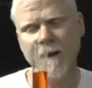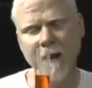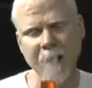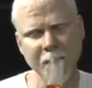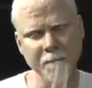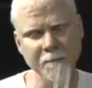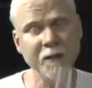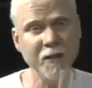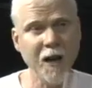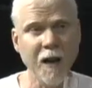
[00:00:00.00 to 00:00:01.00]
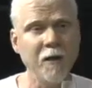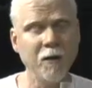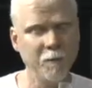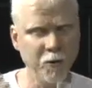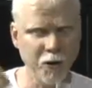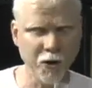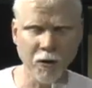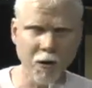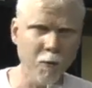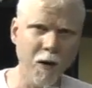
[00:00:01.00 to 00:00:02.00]
Um, but yeah, you could put
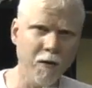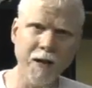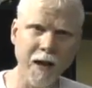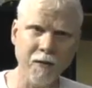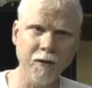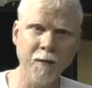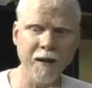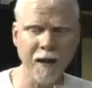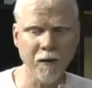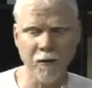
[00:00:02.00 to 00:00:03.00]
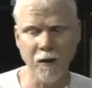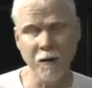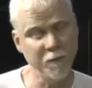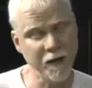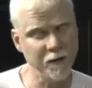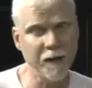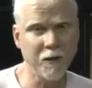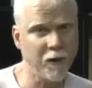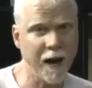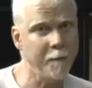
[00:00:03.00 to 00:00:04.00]
sugar and water together and make alcohol. It tastes like
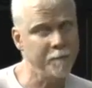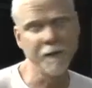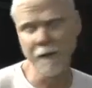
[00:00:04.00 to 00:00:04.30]
crap,